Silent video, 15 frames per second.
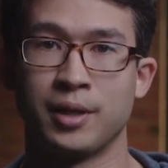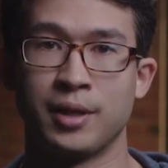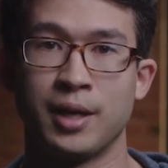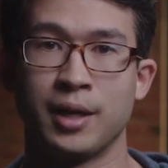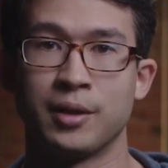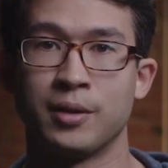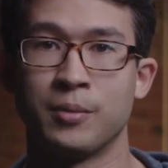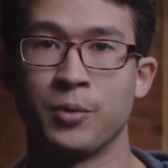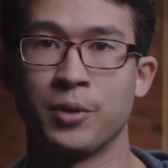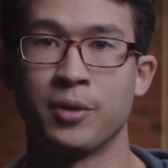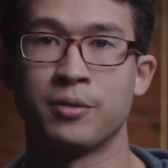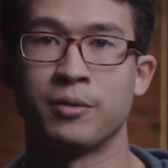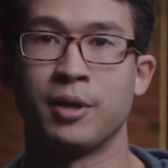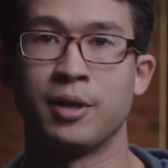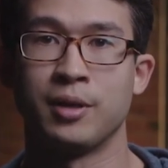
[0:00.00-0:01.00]
connect them with
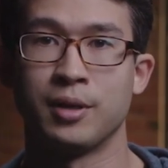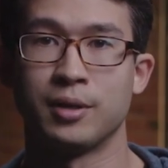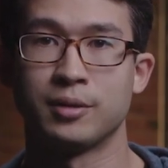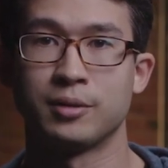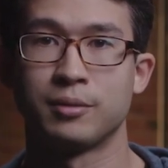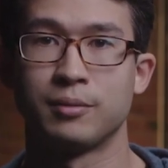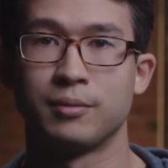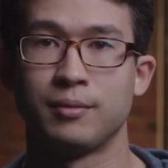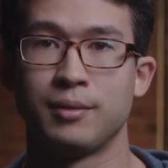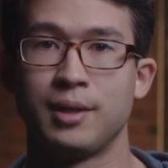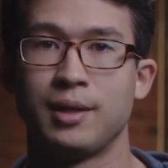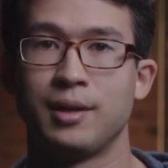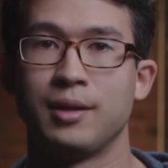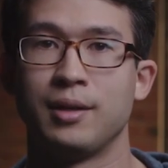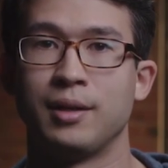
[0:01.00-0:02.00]
other ideas.
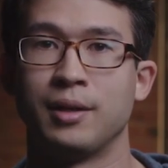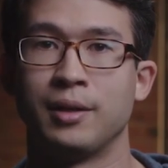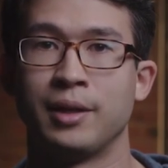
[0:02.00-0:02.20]
It